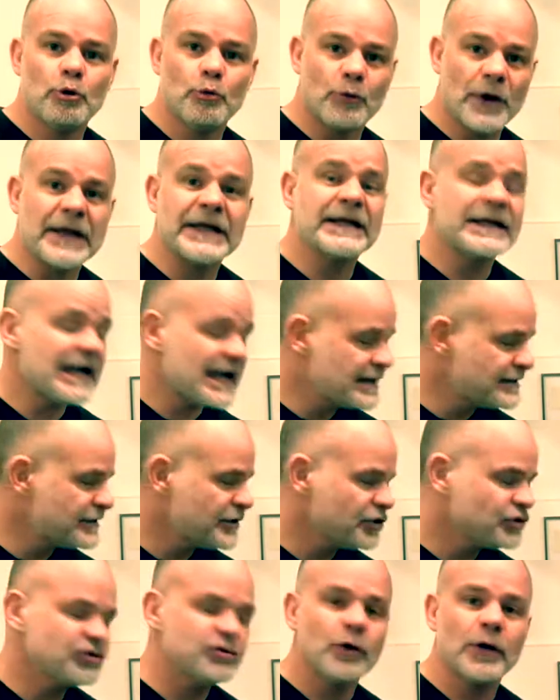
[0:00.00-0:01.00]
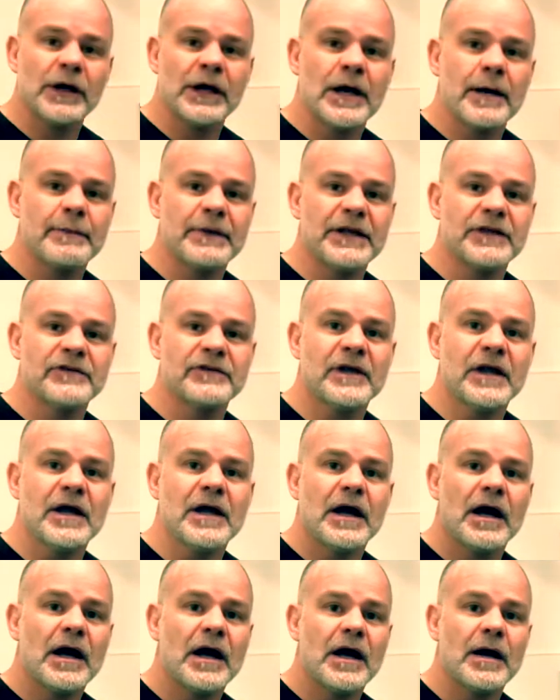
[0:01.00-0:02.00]
recognizing the shortcomings,
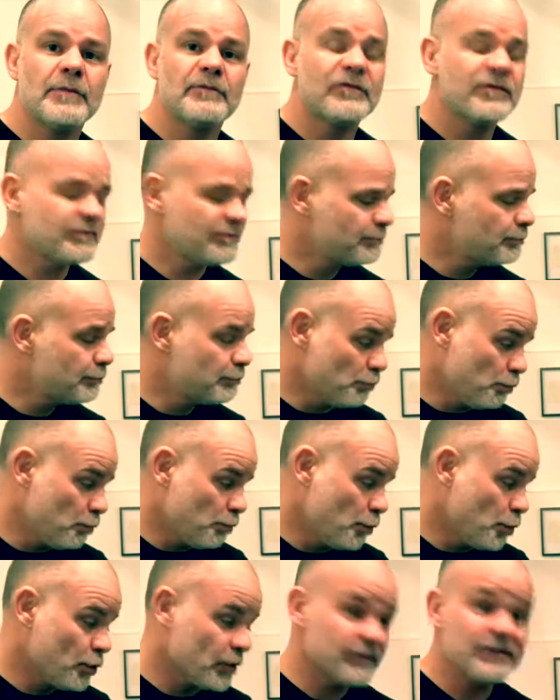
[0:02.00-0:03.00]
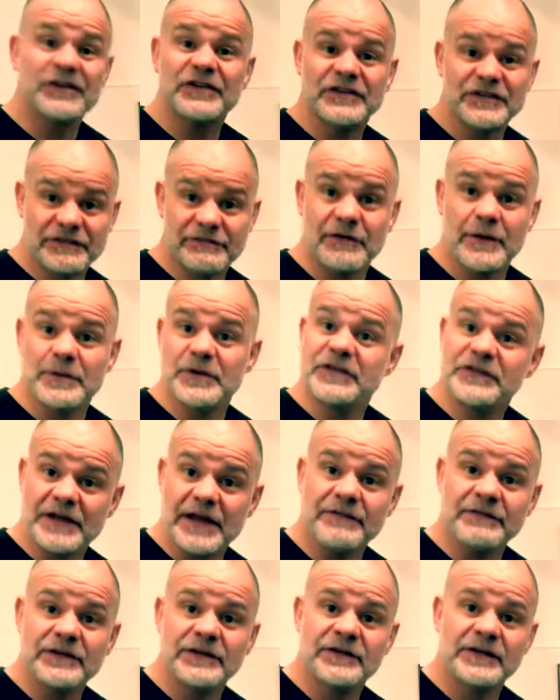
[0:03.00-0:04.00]
more of this from a
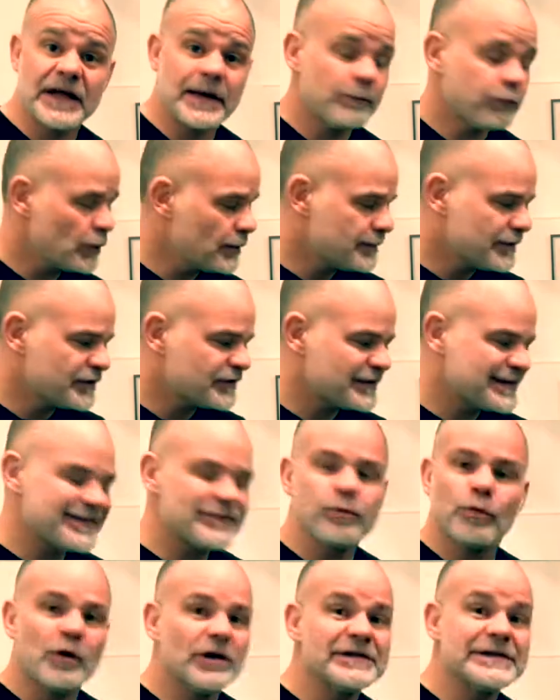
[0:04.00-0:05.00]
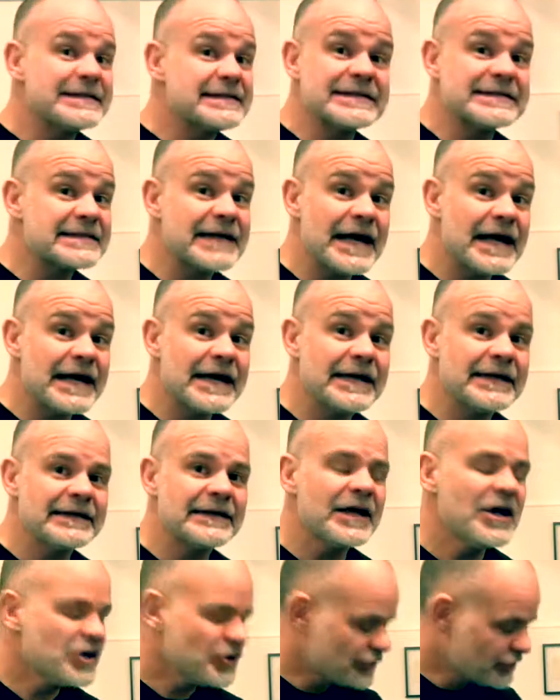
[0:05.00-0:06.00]
safety standpoint, because this wasn't designed
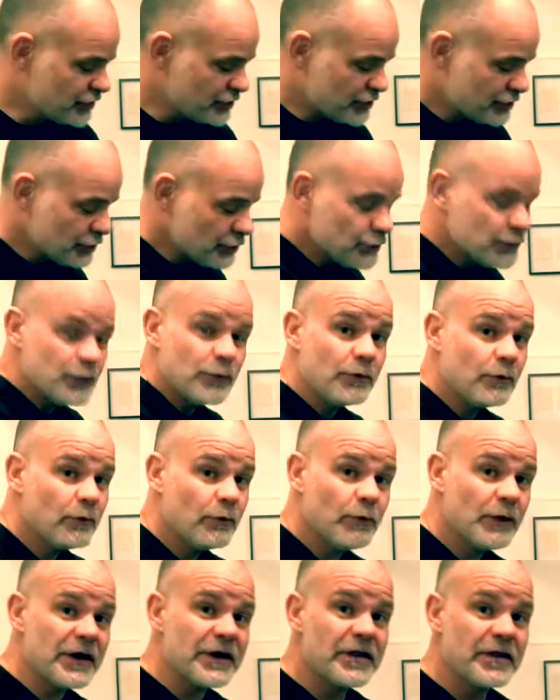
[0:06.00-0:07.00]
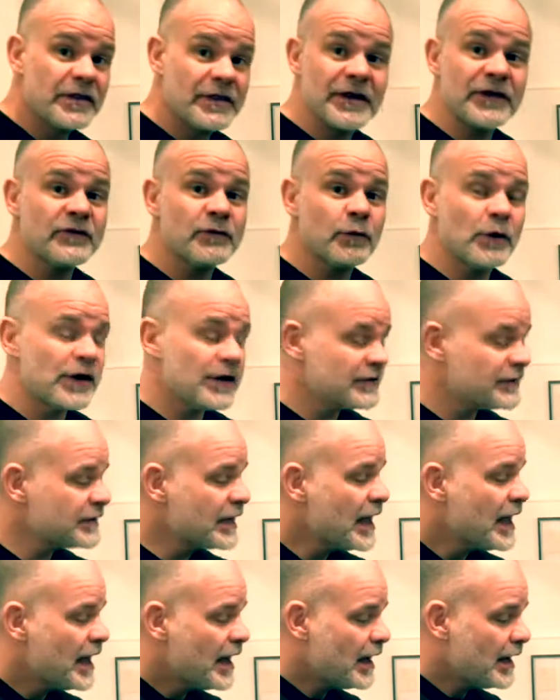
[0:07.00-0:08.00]
to do what this was,
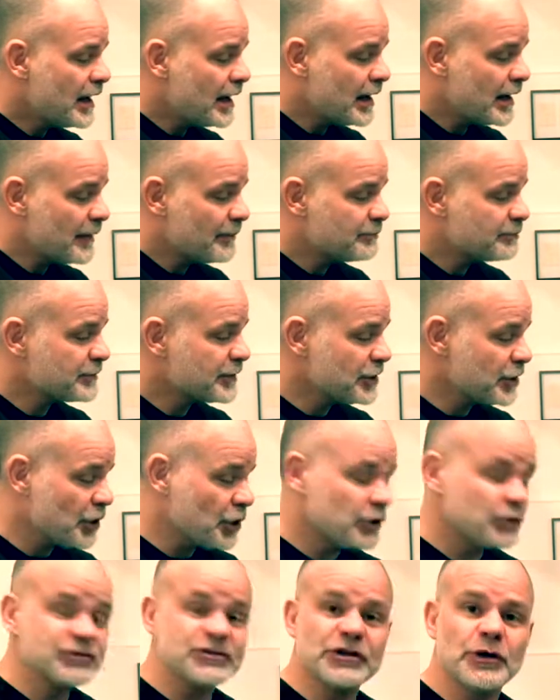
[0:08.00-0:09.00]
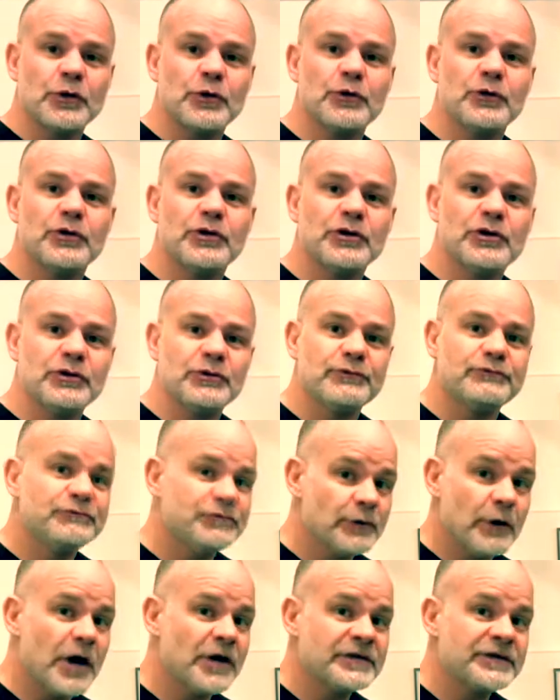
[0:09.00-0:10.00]
so
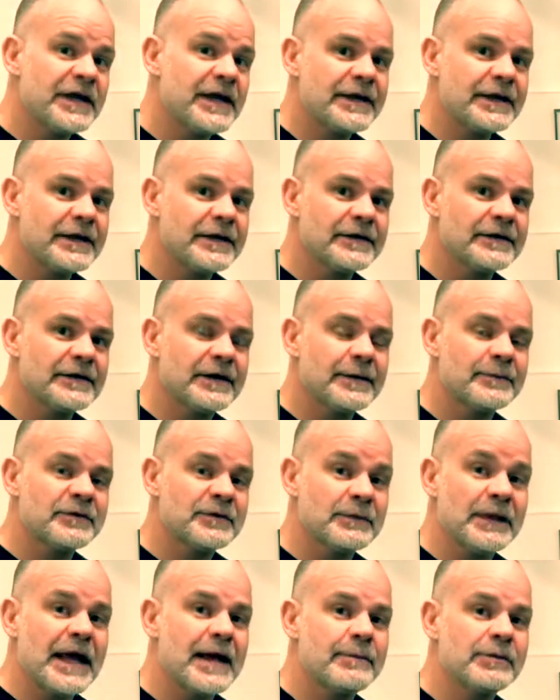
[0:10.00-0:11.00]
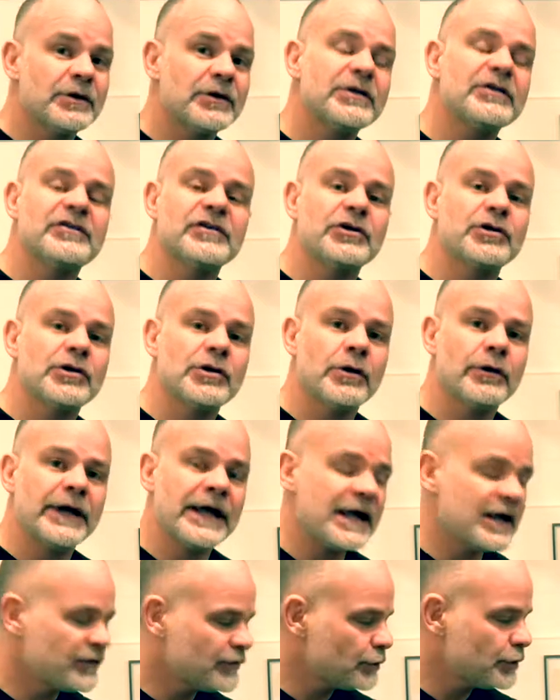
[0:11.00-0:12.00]
you are taking some liabilities into your own
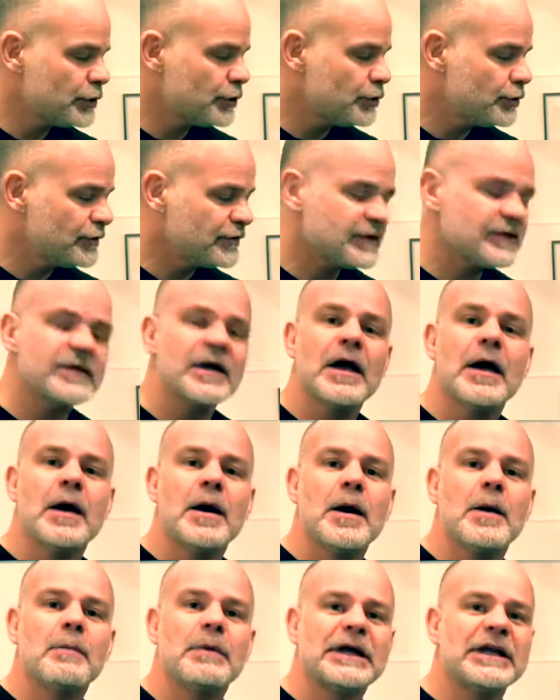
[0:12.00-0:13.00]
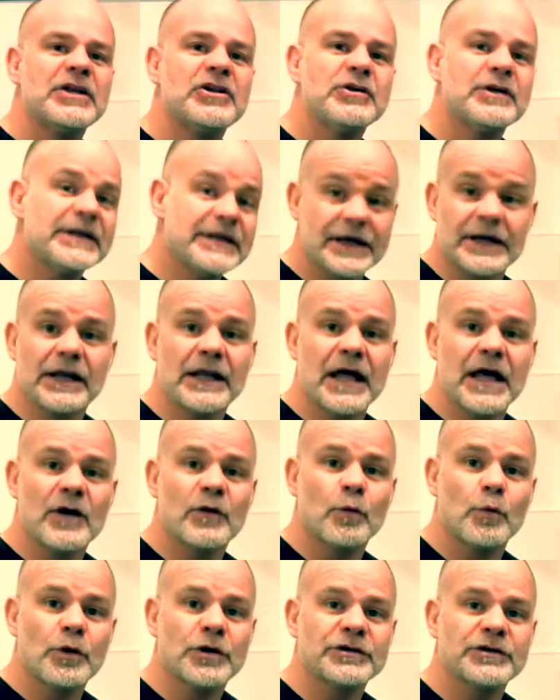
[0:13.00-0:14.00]
hands when you use this, but can you get a lot
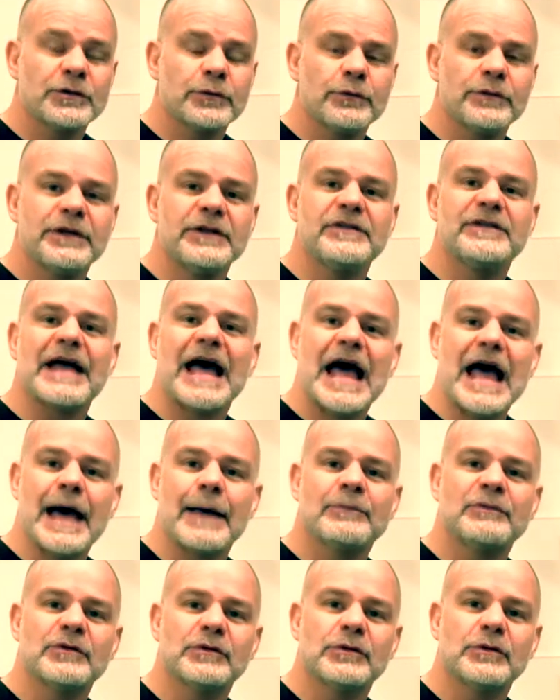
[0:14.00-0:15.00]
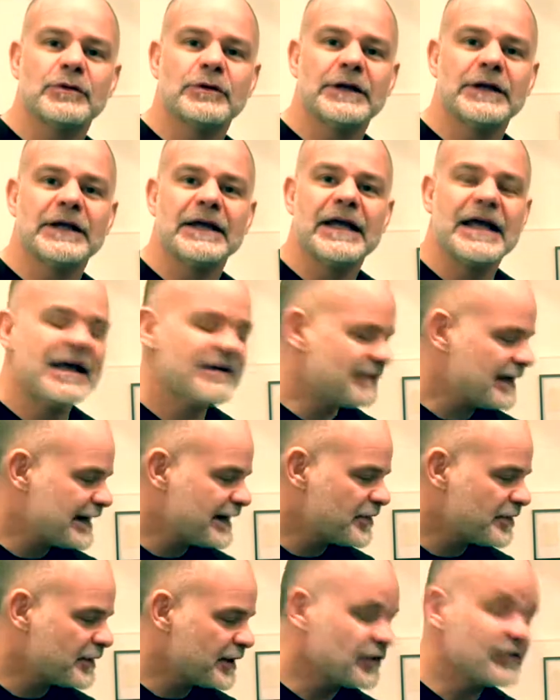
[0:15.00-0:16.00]
of work done with these? Absolutely. If I
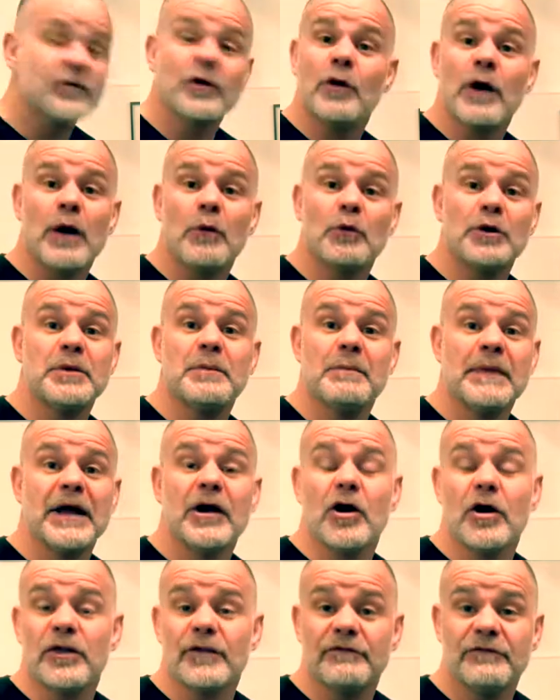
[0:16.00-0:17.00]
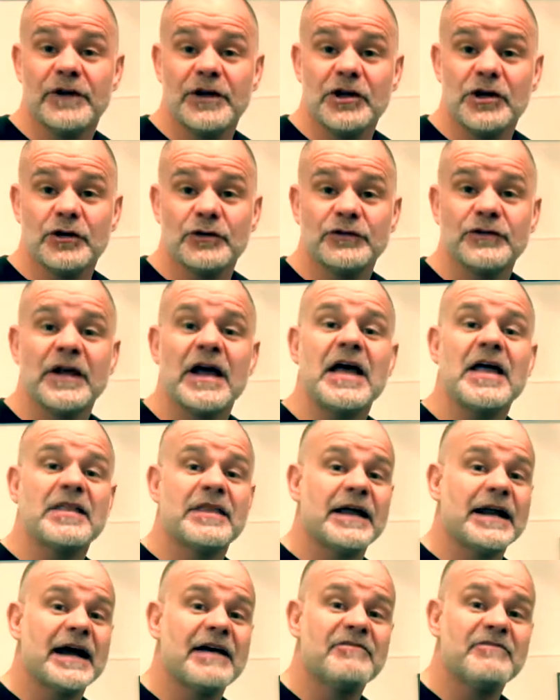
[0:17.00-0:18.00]
didn't think so, I wouldn't make all the videos
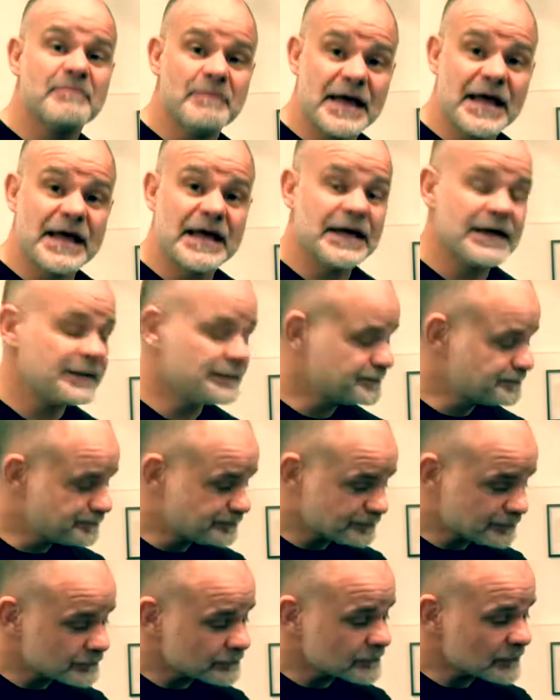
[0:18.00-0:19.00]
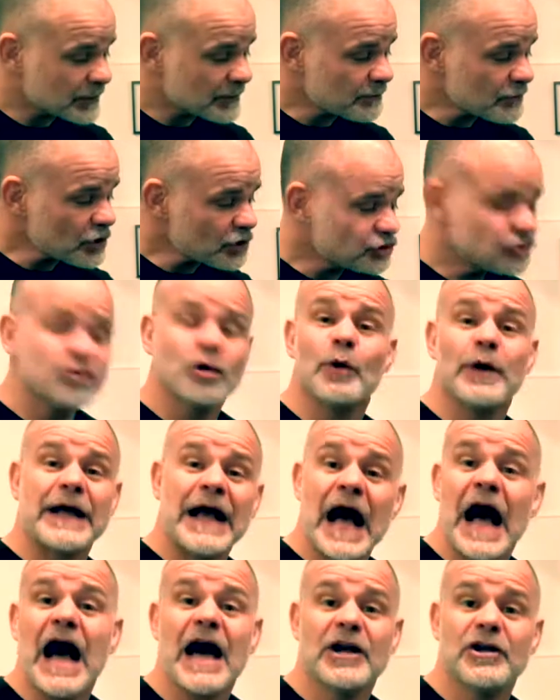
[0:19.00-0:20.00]
that I've made showing
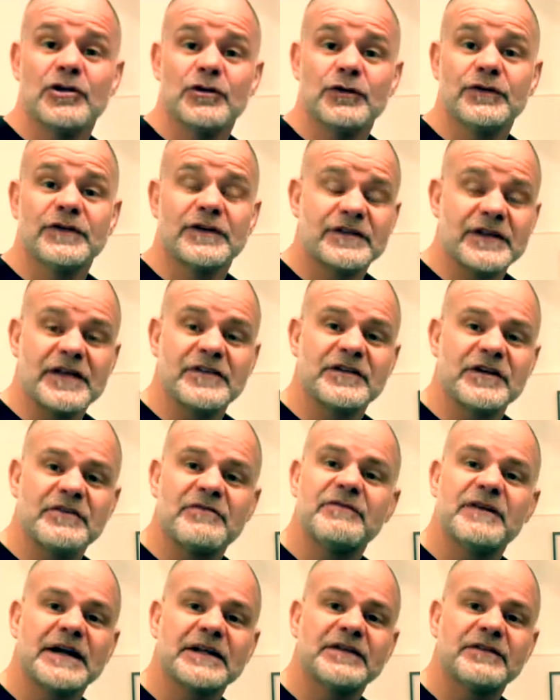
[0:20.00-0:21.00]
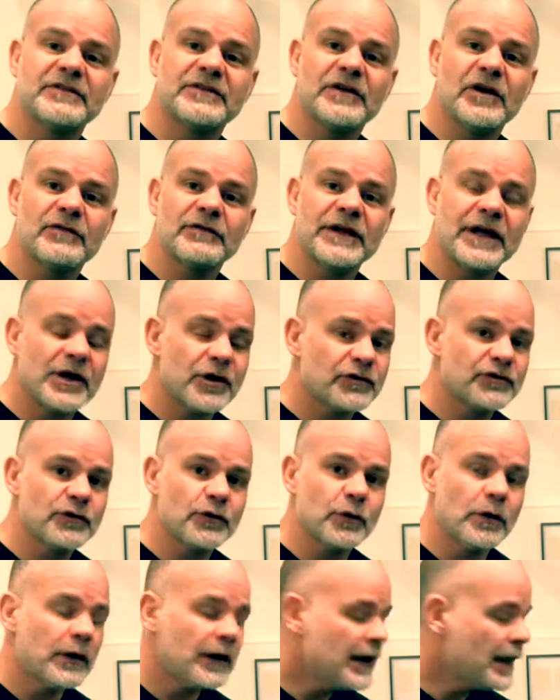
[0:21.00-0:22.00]
how to use this as an effective self-care
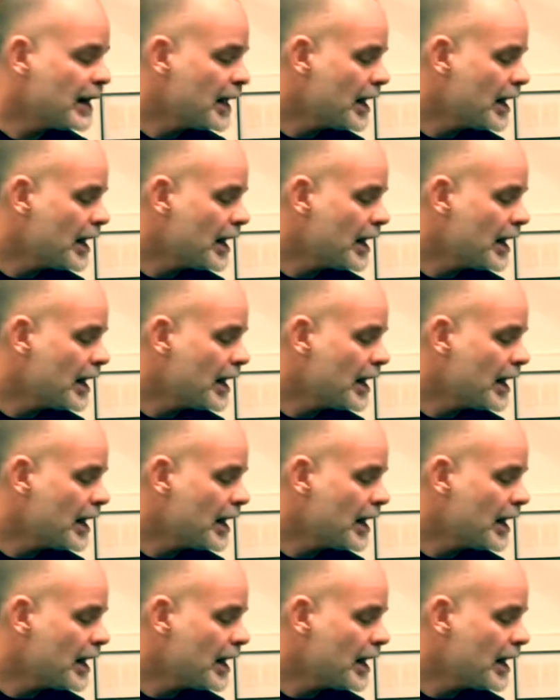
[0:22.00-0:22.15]
tool.